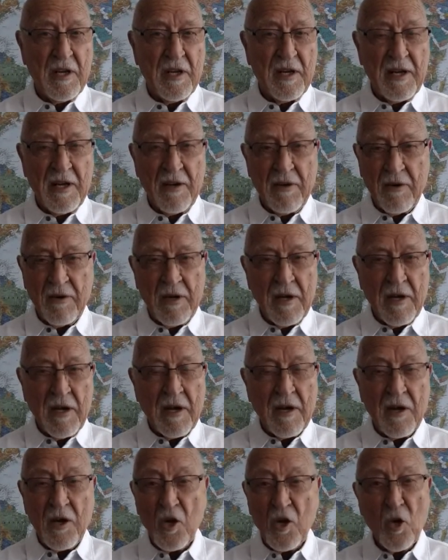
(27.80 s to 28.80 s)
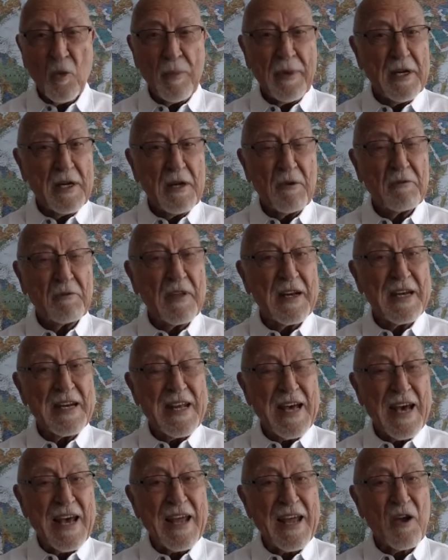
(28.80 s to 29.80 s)
Now, nobody knows the
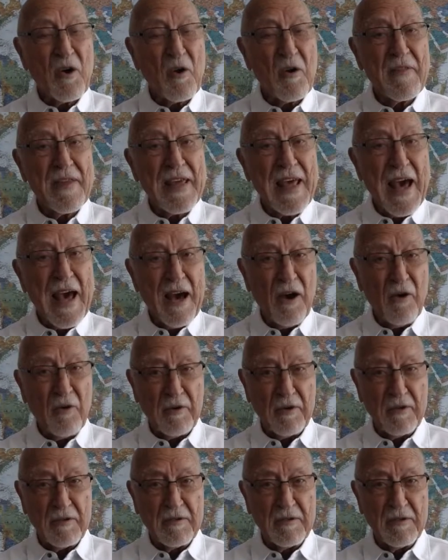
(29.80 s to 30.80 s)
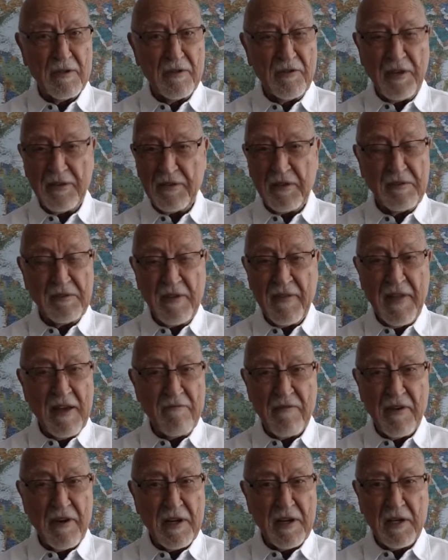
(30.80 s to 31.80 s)
day or the hour. Jesus said
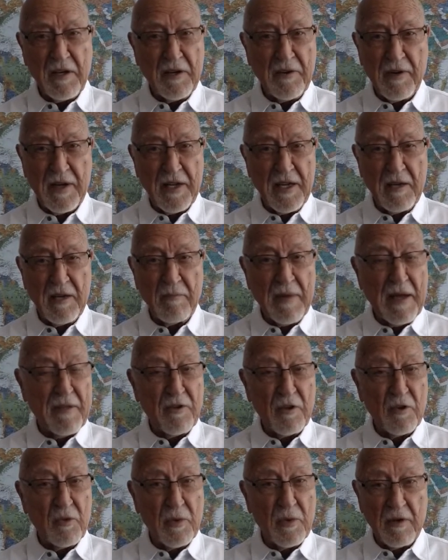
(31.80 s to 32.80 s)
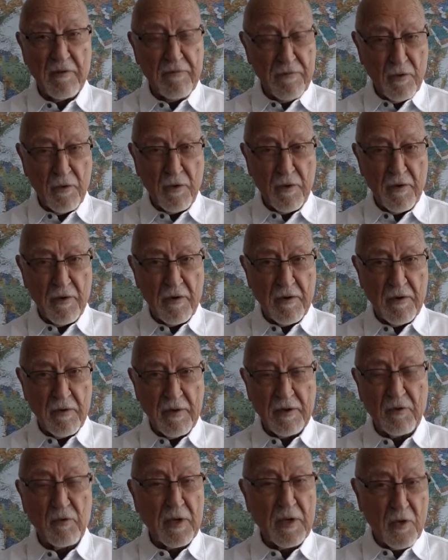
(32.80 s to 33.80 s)
that very clearly in Matthew 24,
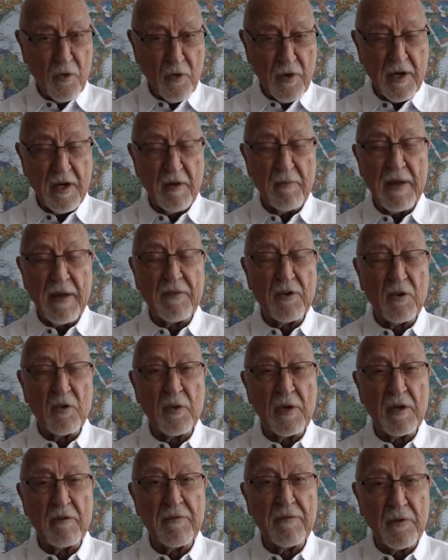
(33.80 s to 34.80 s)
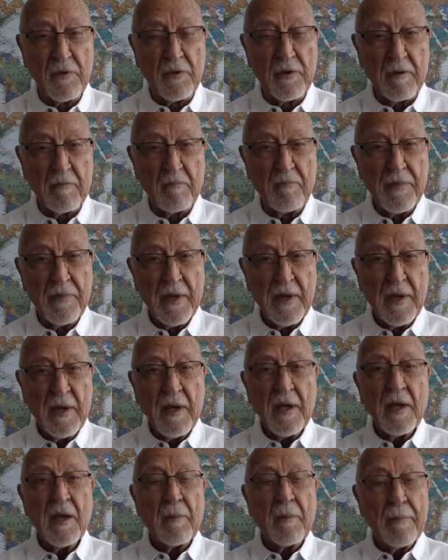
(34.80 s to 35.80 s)
what's recorded in Matthew 24.
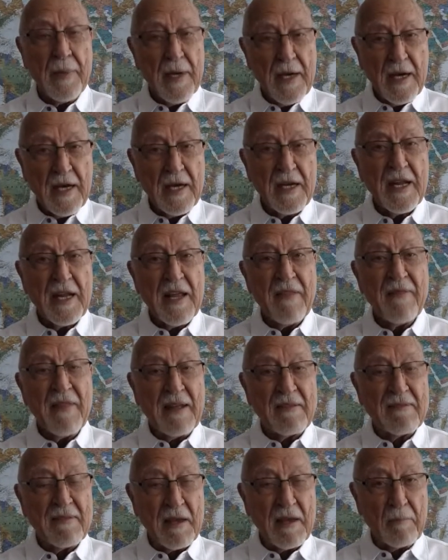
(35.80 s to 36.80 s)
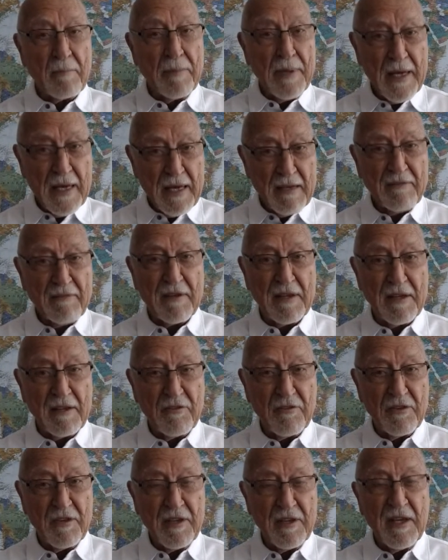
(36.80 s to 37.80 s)
But in that same
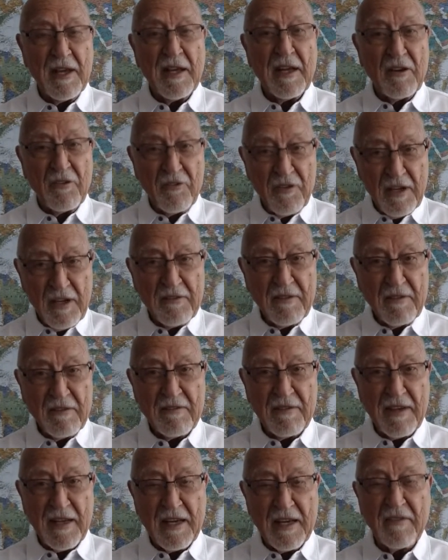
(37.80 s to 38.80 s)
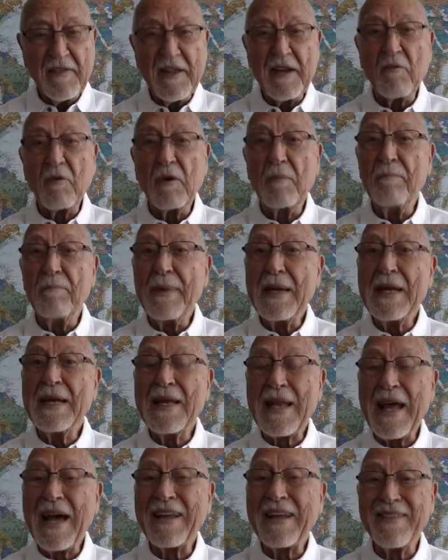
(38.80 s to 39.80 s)
passage, Jesus said that it would be
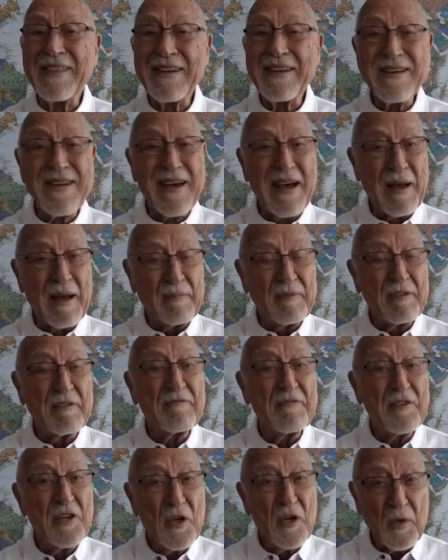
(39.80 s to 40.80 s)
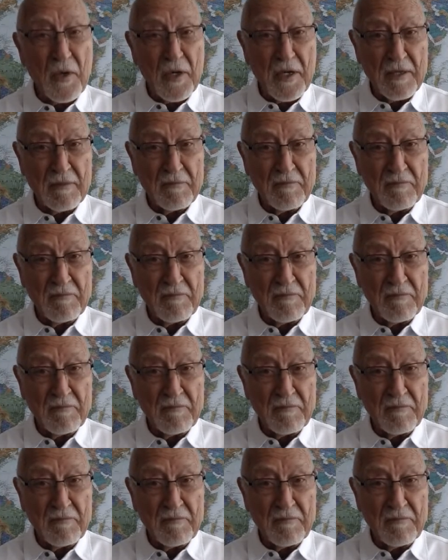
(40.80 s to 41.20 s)
like the times of Noah.